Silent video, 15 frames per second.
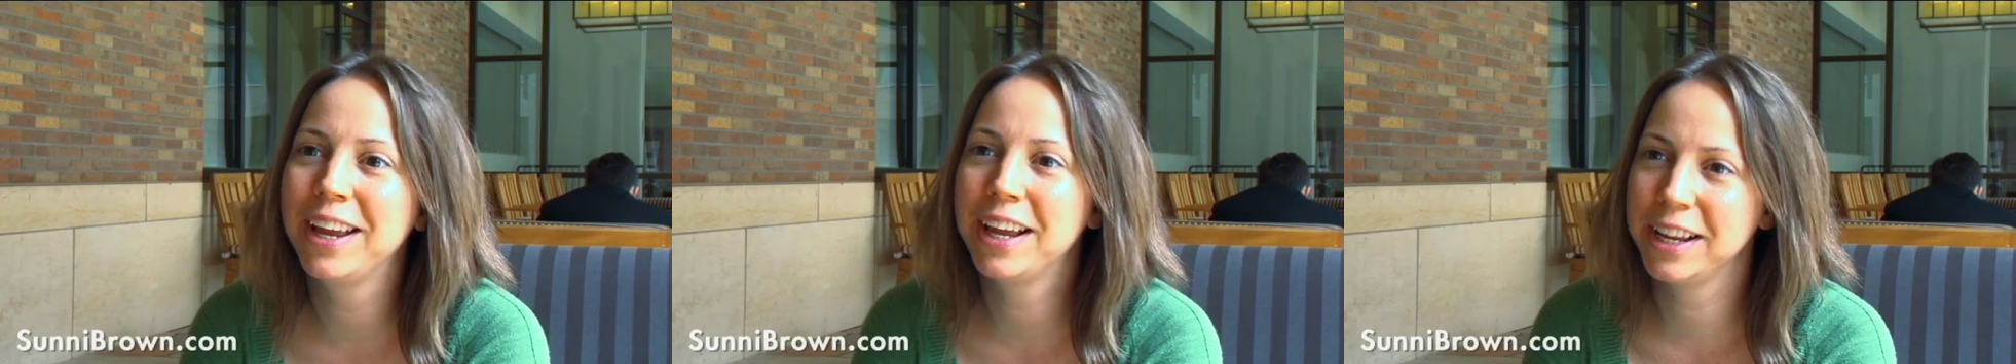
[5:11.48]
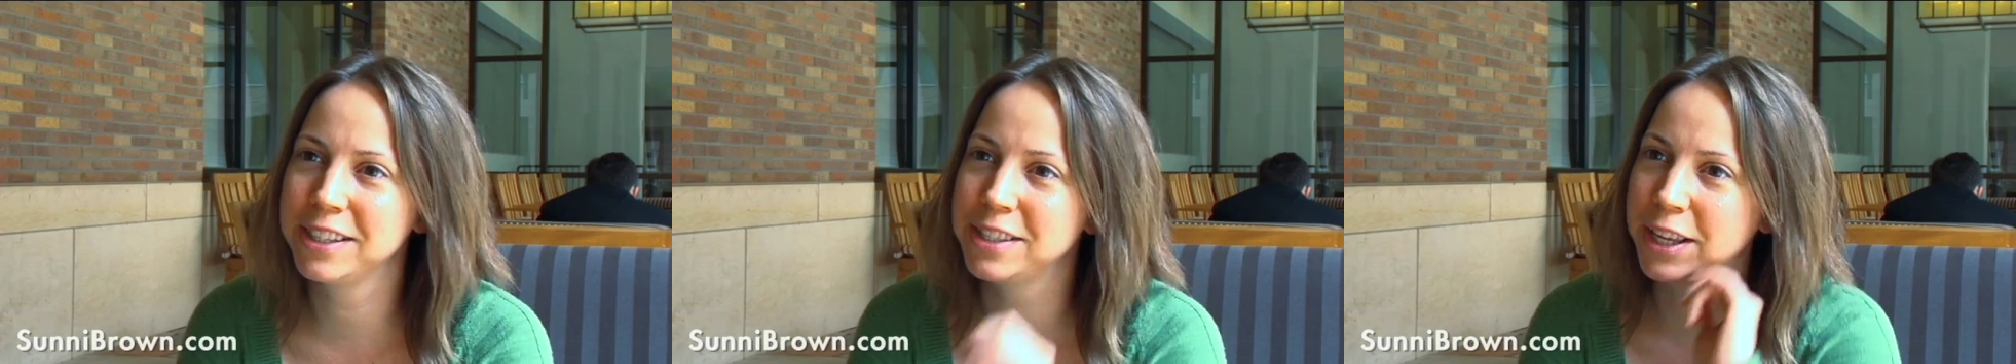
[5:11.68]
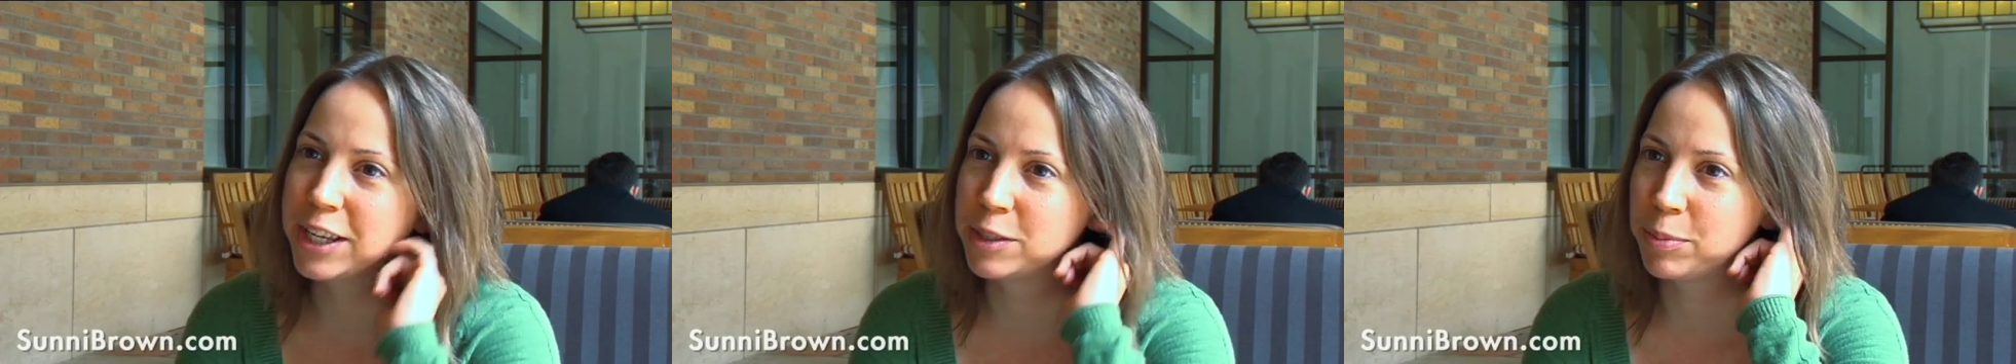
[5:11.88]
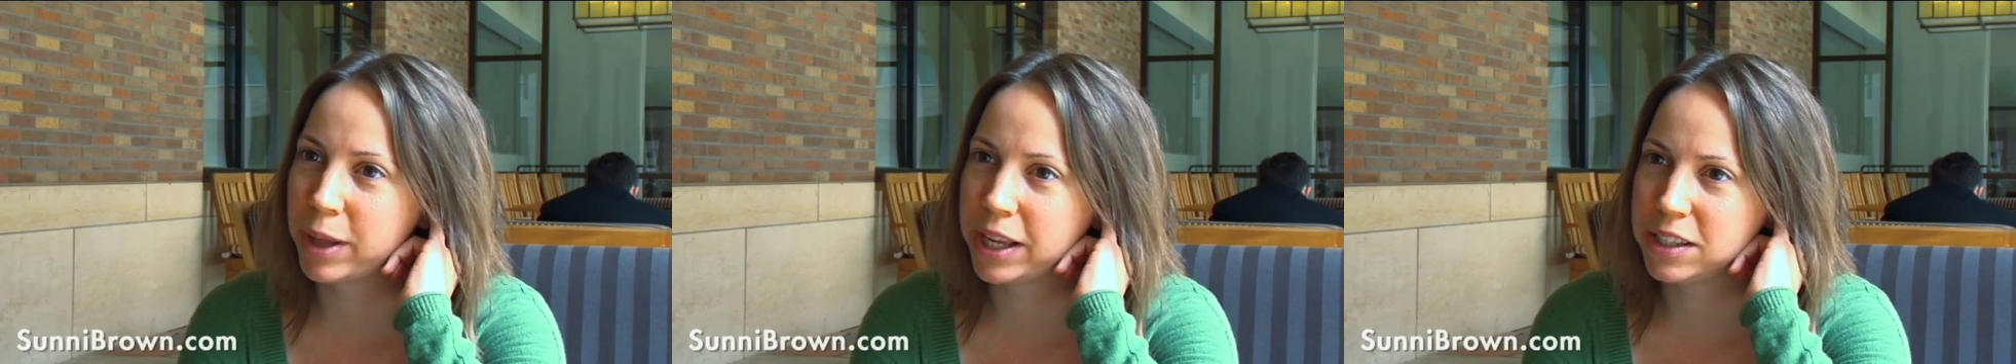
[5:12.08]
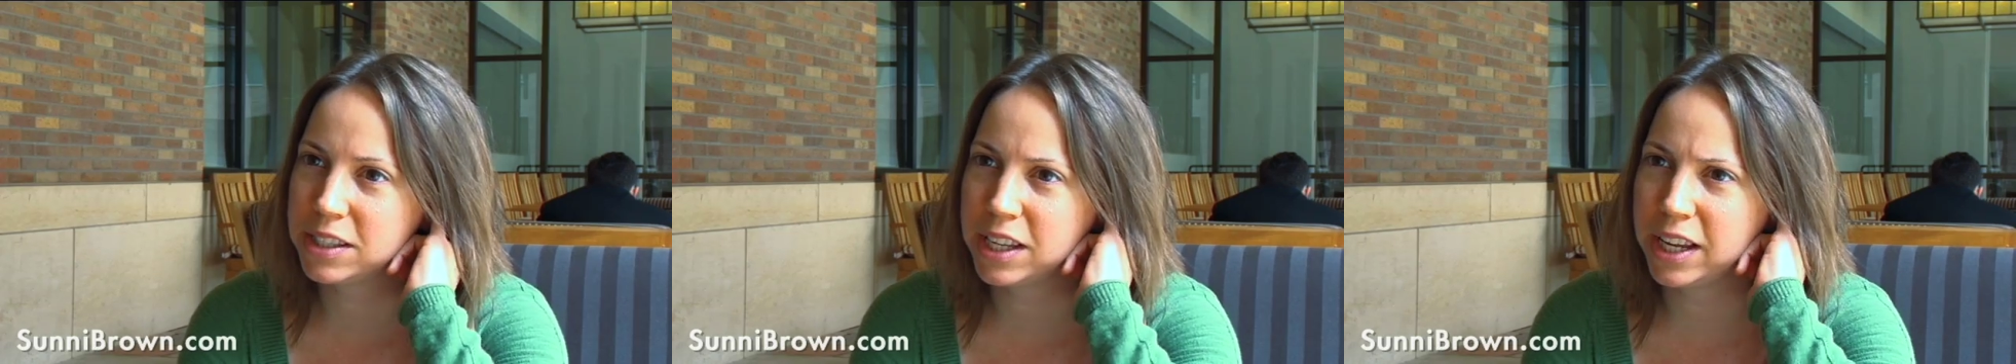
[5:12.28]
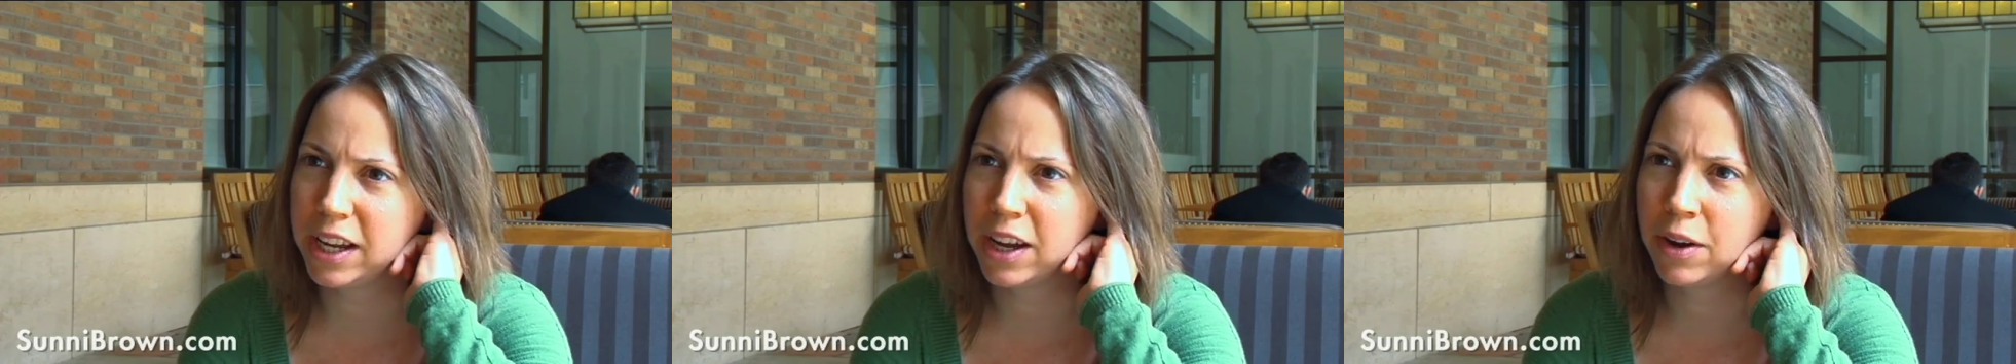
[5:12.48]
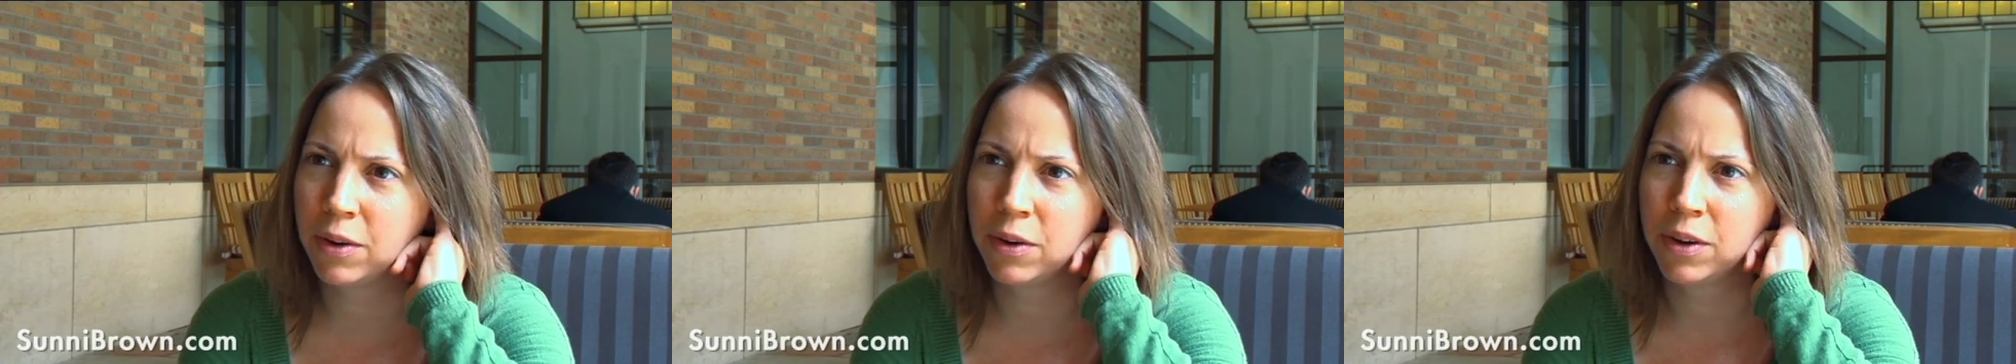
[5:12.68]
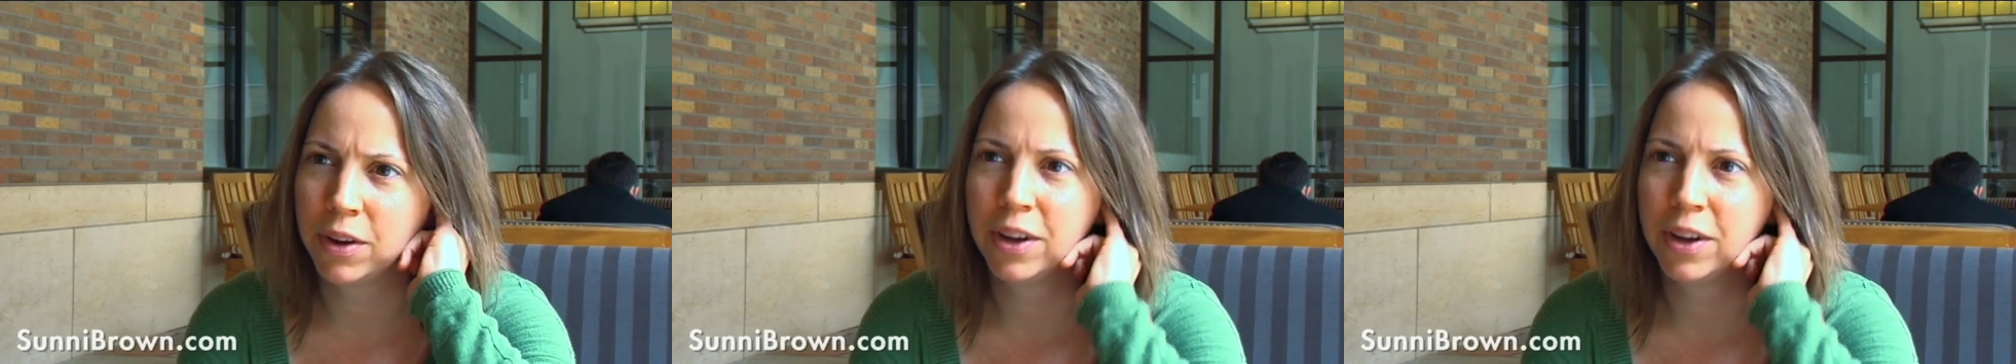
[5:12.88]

He's the Explain CEO.